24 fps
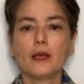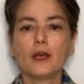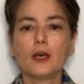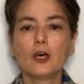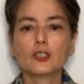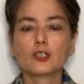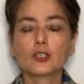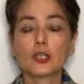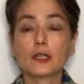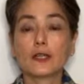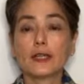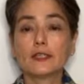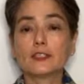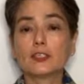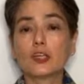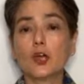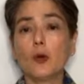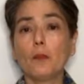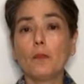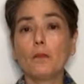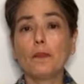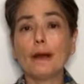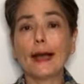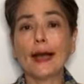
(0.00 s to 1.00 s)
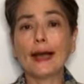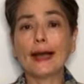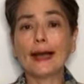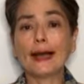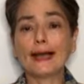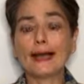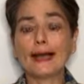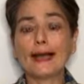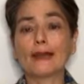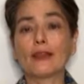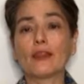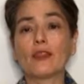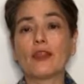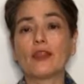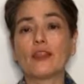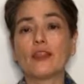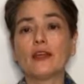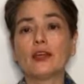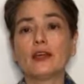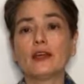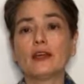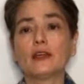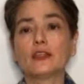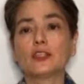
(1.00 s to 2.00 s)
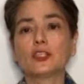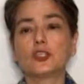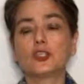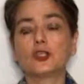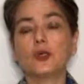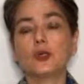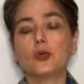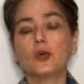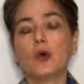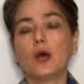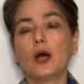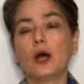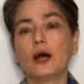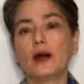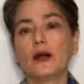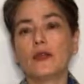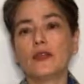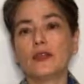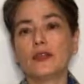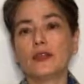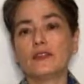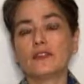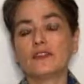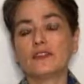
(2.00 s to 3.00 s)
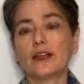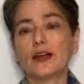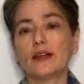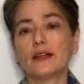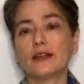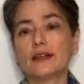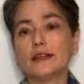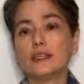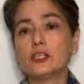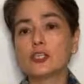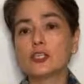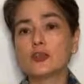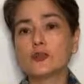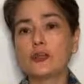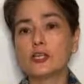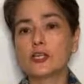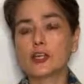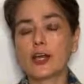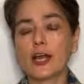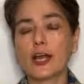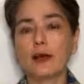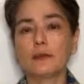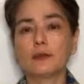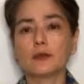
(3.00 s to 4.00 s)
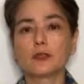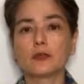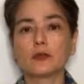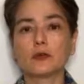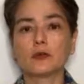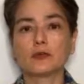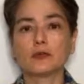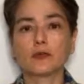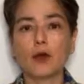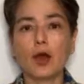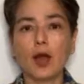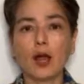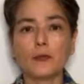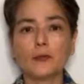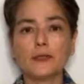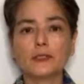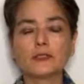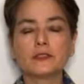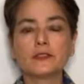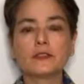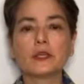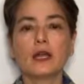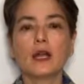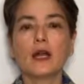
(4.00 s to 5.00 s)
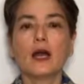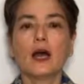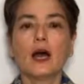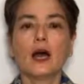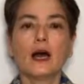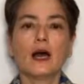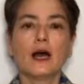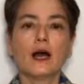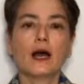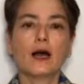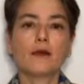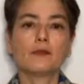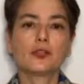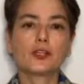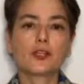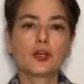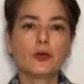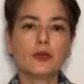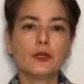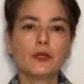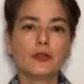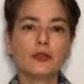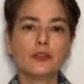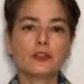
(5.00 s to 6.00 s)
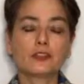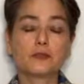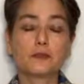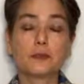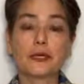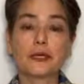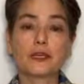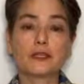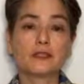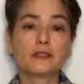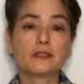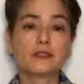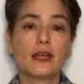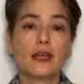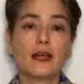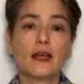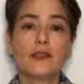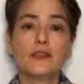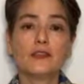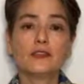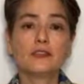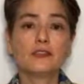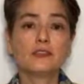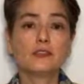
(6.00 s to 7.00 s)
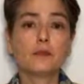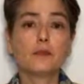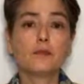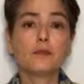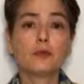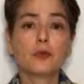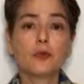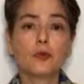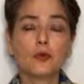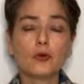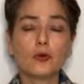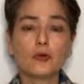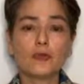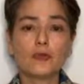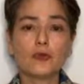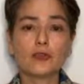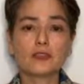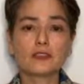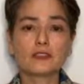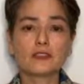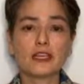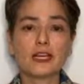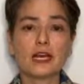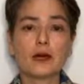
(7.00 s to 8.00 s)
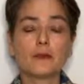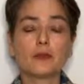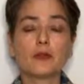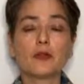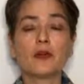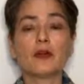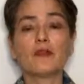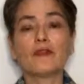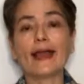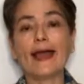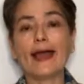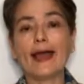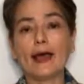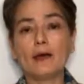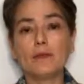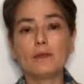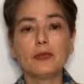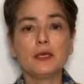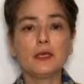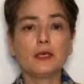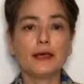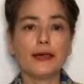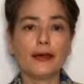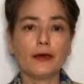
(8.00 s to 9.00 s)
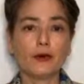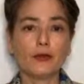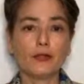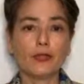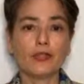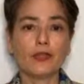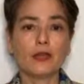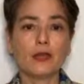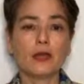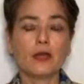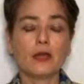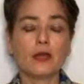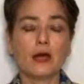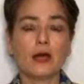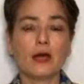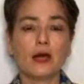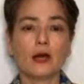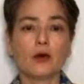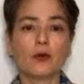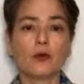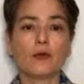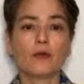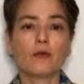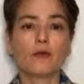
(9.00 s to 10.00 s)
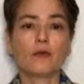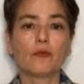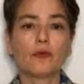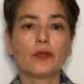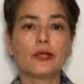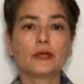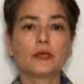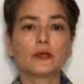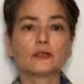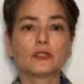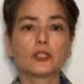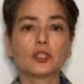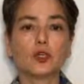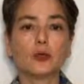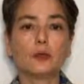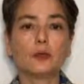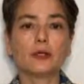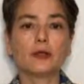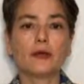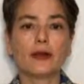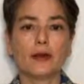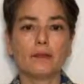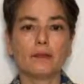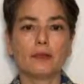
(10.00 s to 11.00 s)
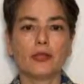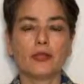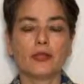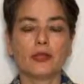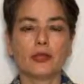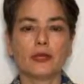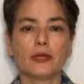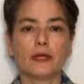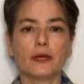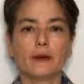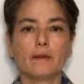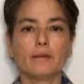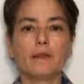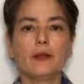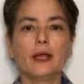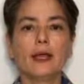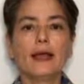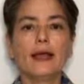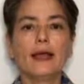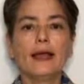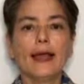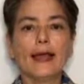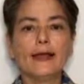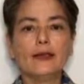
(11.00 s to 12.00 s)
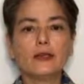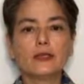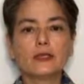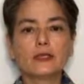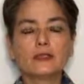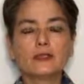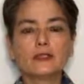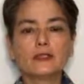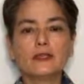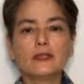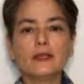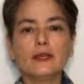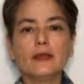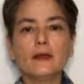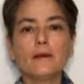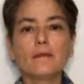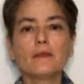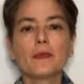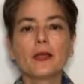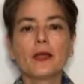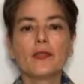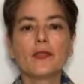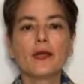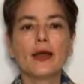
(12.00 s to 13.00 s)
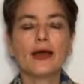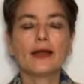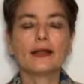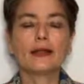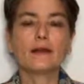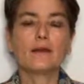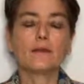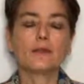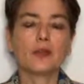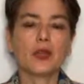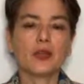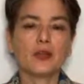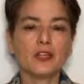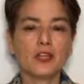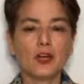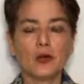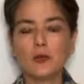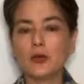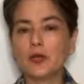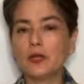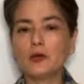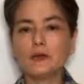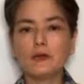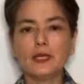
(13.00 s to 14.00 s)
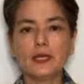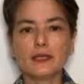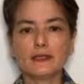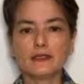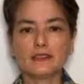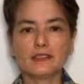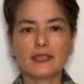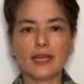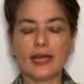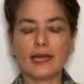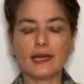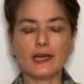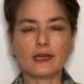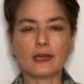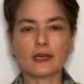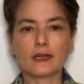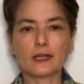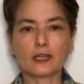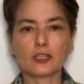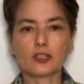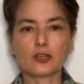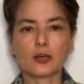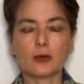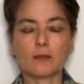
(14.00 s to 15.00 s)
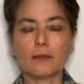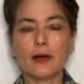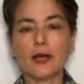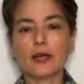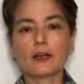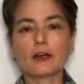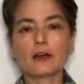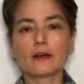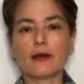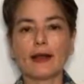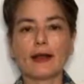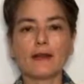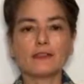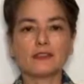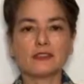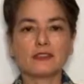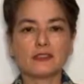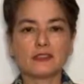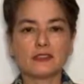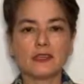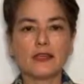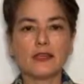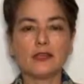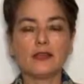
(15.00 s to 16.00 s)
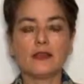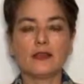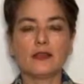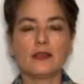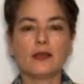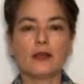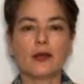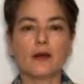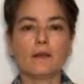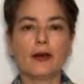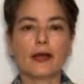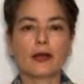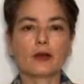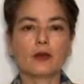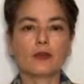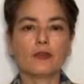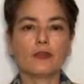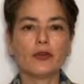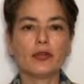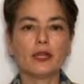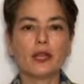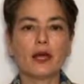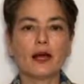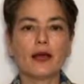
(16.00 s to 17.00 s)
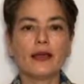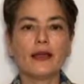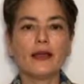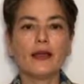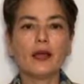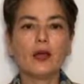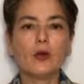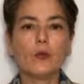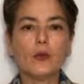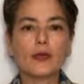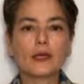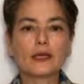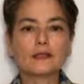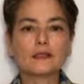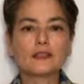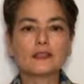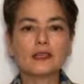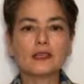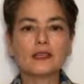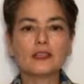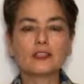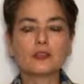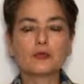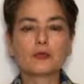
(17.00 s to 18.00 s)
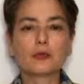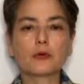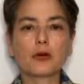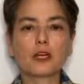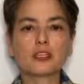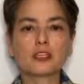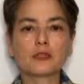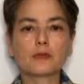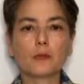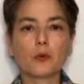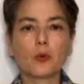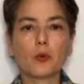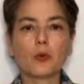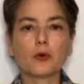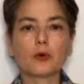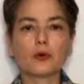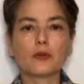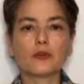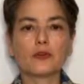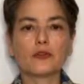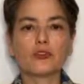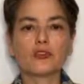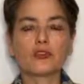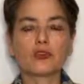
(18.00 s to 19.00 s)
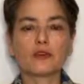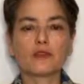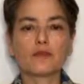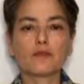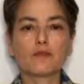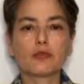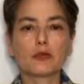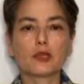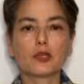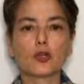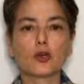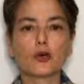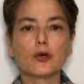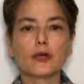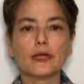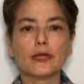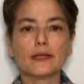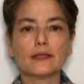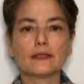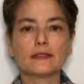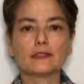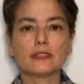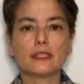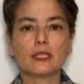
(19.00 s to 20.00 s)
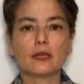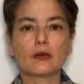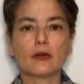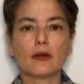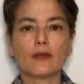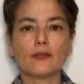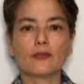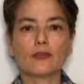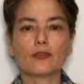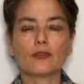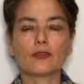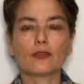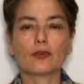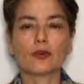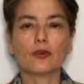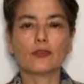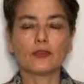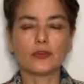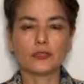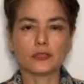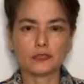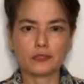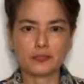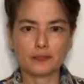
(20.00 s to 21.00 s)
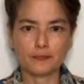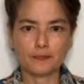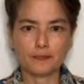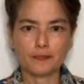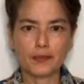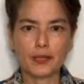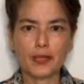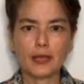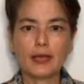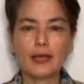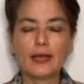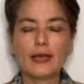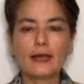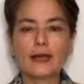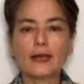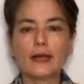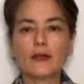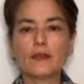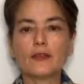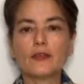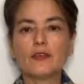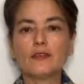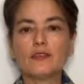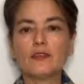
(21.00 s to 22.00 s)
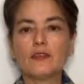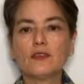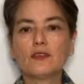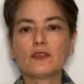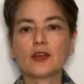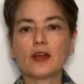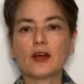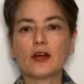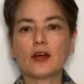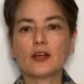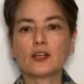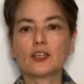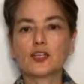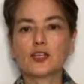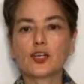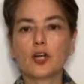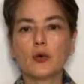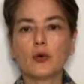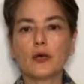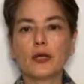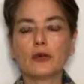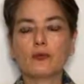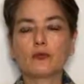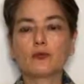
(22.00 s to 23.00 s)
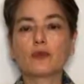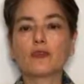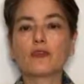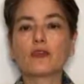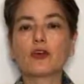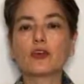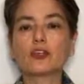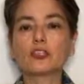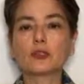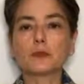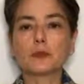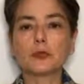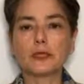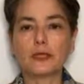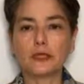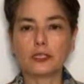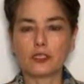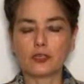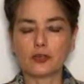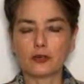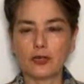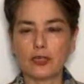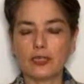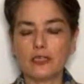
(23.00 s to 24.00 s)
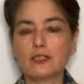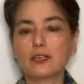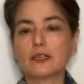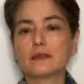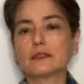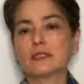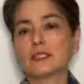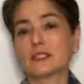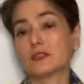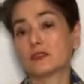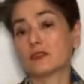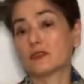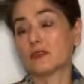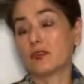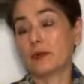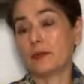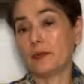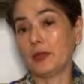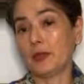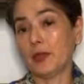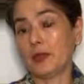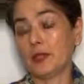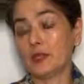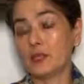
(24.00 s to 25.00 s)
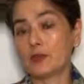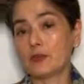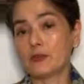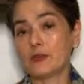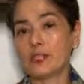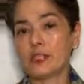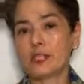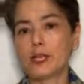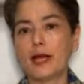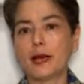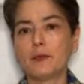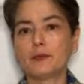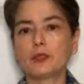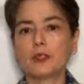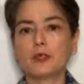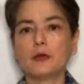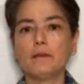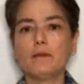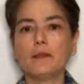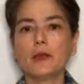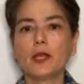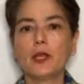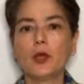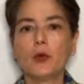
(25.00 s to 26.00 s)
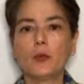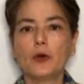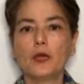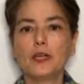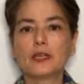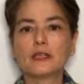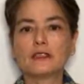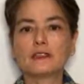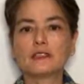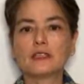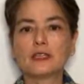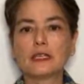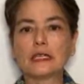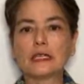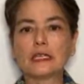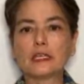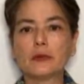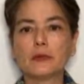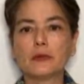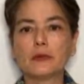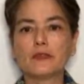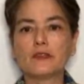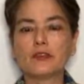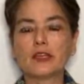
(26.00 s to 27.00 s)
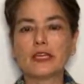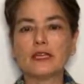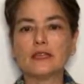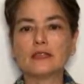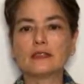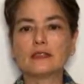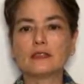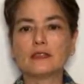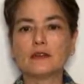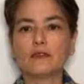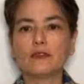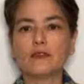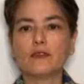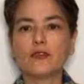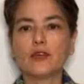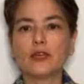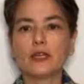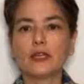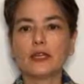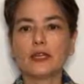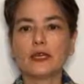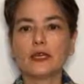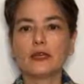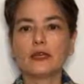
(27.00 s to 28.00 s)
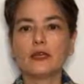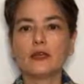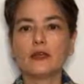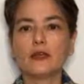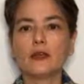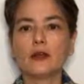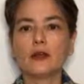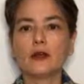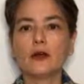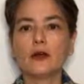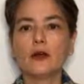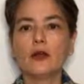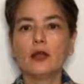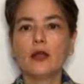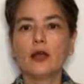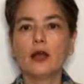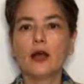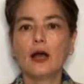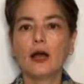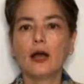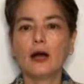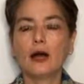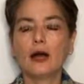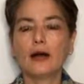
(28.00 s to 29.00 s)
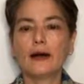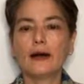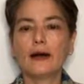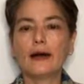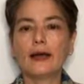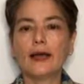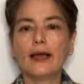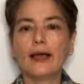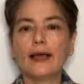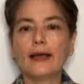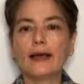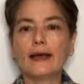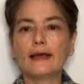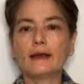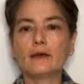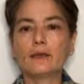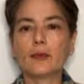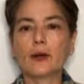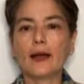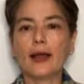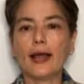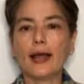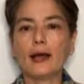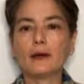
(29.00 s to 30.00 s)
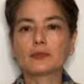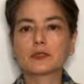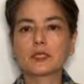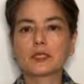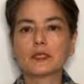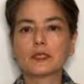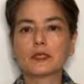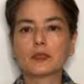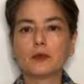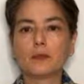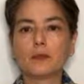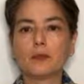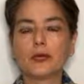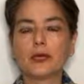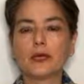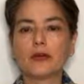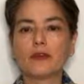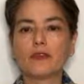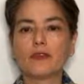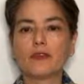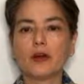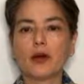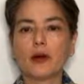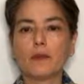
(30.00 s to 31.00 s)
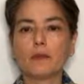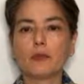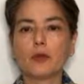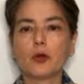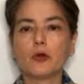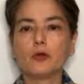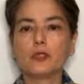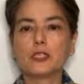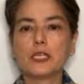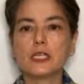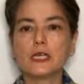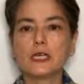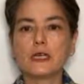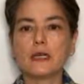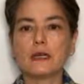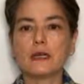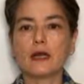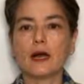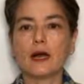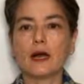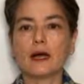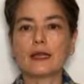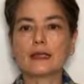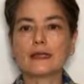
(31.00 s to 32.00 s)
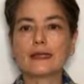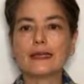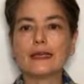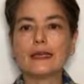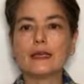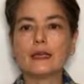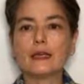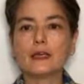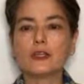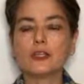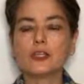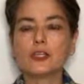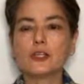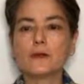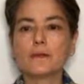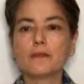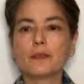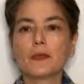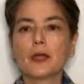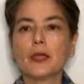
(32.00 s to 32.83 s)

So let's go back and think to the cell injury chapter of Robbins. I'm showing you this because this is a beautiful example of happy, healthy renal tubular epithelium. And you can see that, you know, we don't a scanning electron micrograph to see the microvilli. We can see this brush border, this sort of blurriness here on the surface. Now this is showing reversible injury, because this is from the injury chapter, where you can see a little bit of eosinophilia here and perhaps a little bit of protein leakage.